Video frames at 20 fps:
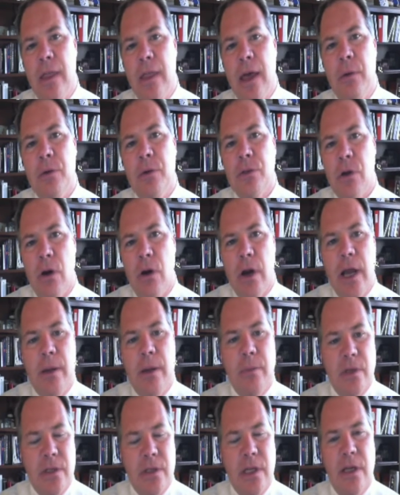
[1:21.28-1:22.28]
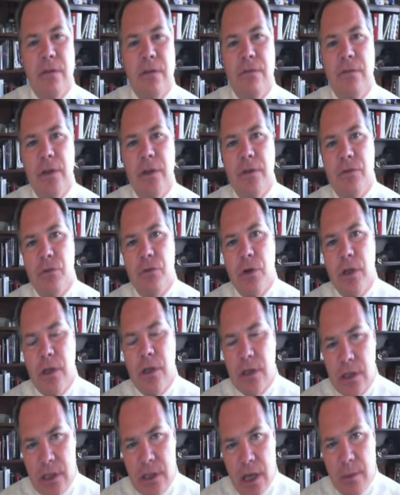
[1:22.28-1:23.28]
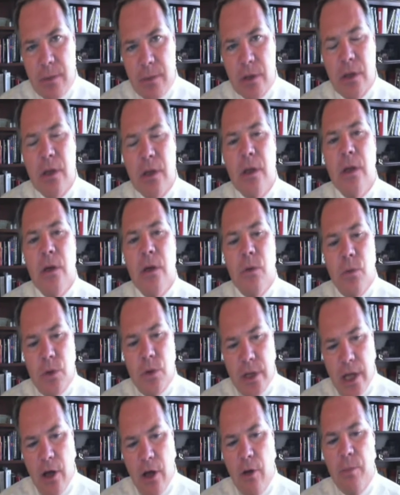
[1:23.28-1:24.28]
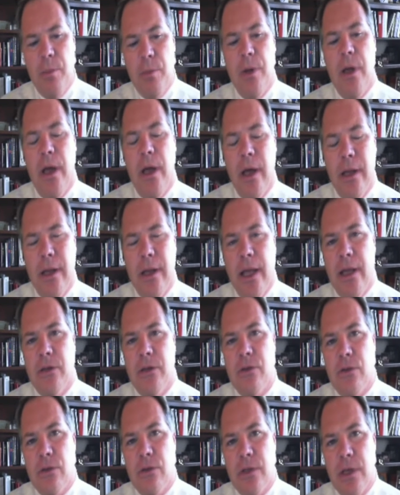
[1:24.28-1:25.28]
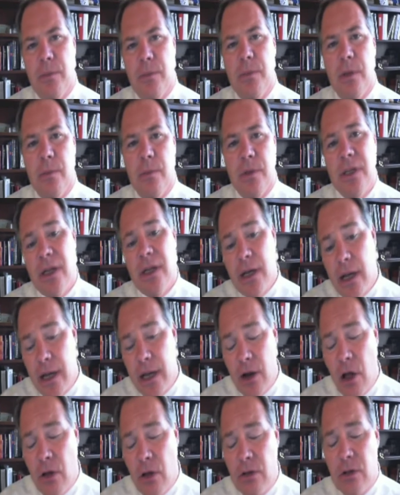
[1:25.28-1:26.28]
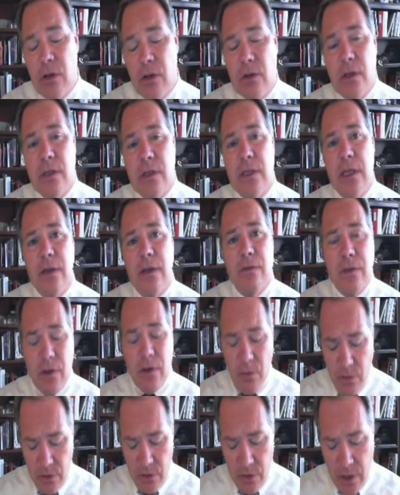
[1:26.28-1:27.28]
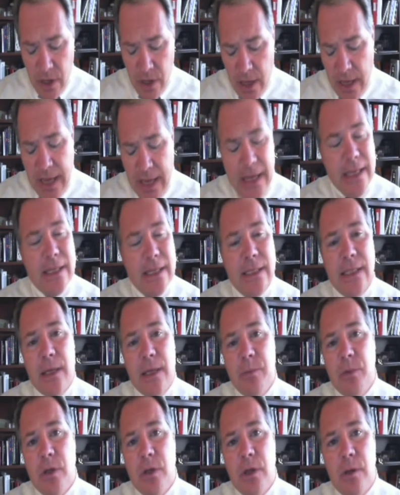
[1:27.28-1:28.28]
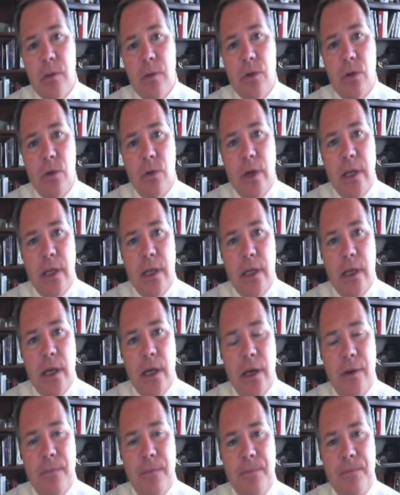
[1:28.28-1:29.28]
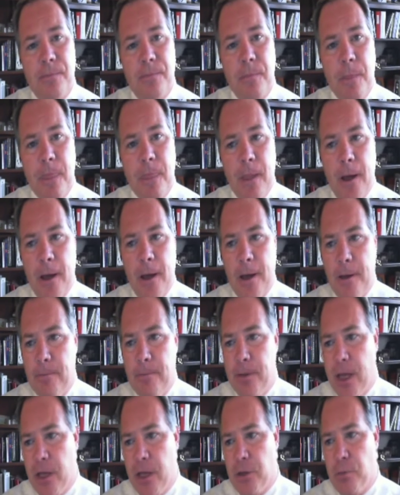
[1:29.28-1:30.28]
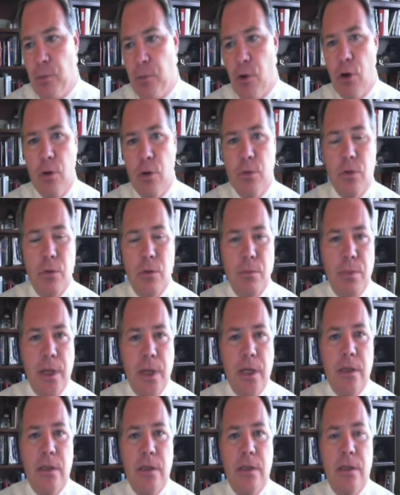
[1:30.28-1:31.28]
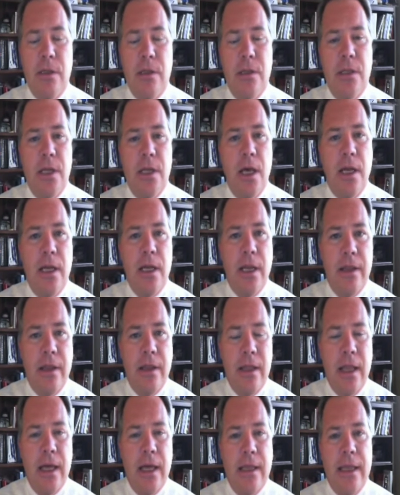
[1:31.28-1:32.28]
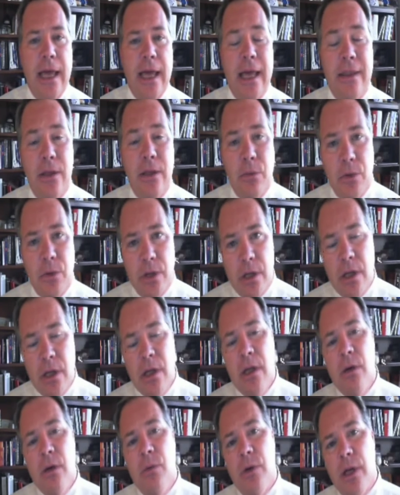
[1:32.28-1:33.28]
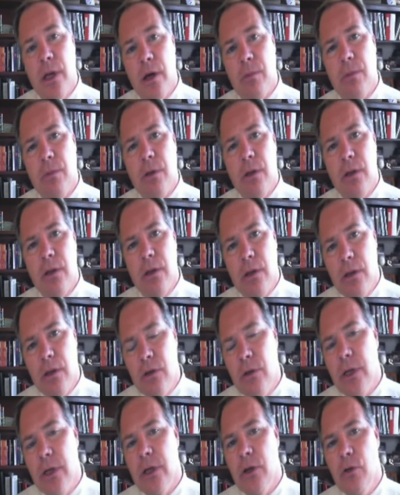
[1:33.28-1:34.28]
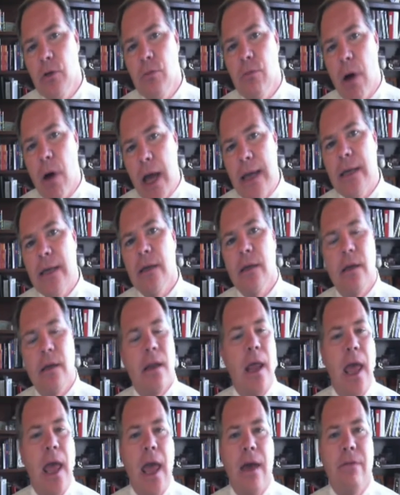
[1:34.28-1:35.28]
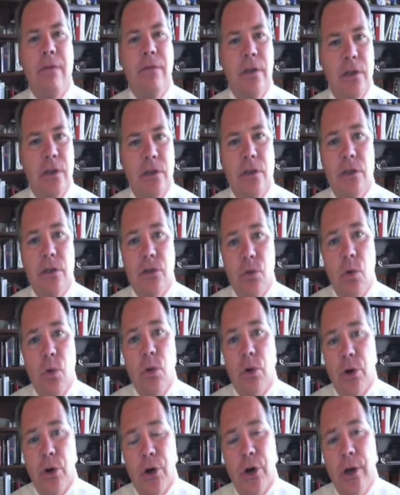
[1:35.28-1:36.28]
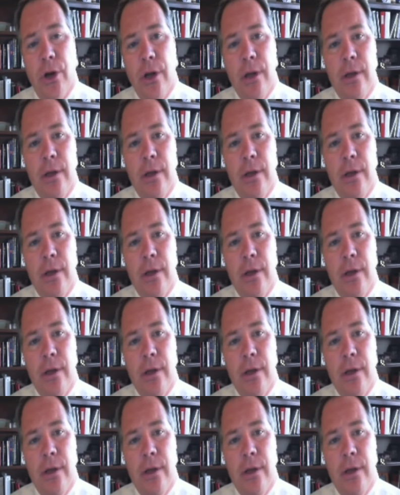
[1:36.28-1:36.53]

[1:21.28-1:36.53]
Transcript: that, that was our aim to see if, if treating the stomach would help uh, nasal symptoms, and, and also to see if there were any symptoms or any uh, pH probes or impedance study, anything like that that would, would help clue in who might have this disorder.